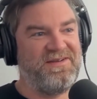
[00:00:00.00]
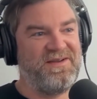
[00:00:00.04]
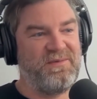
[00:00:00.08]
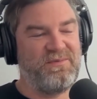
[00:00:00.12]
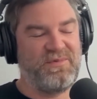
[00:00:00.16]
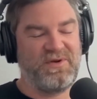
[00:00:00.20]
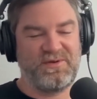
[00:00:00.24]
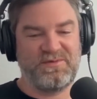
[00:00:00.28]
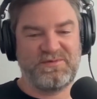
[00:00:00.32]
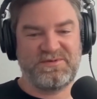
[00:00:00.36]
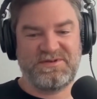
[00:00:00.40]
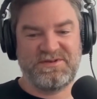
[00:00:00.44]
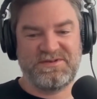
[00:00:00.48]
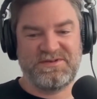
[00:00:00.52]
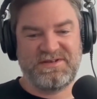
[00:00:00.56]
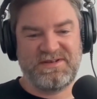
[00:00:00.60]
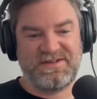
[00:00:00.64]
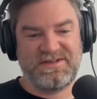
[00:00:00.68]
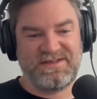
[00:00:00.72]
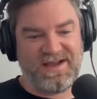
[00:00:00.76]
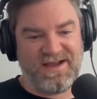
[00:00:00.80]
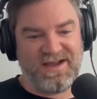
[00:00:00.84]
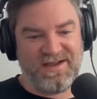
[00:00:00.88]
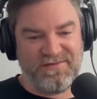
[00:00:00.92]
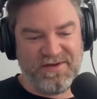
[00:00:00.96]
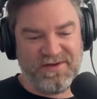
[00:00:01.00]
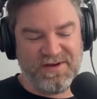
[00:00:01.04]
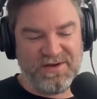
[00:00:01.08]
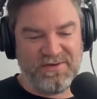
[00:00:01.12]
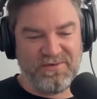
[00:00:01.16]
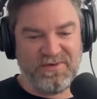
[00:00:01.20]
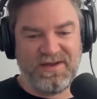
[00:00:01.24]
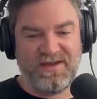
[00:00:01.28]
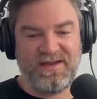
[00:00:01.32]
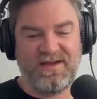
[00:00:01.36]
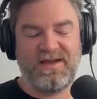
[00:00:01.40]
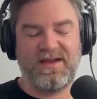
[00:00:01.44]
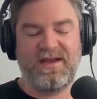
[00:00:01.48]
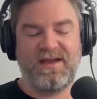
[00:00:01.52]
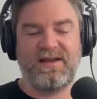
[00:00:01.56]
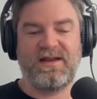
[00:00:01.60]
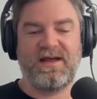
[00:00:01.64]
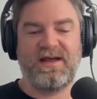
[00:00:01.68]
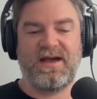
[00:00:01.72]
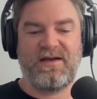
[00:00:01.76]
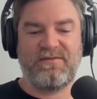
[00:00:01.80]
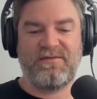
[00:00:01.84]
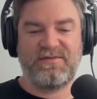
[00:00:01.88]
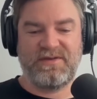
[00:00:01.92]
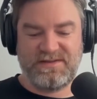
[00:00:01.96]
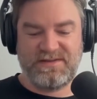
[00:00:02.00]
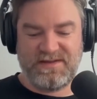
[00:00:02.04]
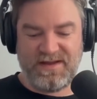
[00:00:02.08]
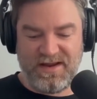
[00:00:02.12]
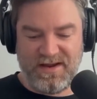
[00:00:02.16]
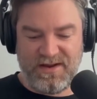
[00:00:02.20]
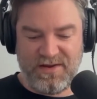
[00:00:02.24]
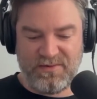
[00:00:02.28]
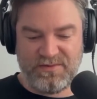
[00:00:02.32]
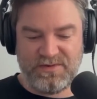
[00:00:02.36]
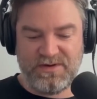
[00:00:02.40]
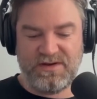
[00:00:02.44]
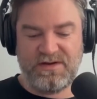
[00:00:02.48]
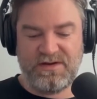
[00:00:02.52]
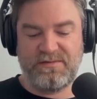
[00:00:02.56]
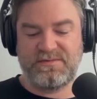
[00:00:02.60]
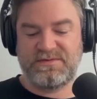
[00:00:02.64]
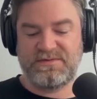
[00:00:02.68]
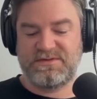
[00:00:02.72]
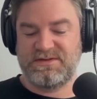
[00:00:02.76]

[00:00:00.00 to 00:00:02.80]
But it was just to dive into it and to have it down and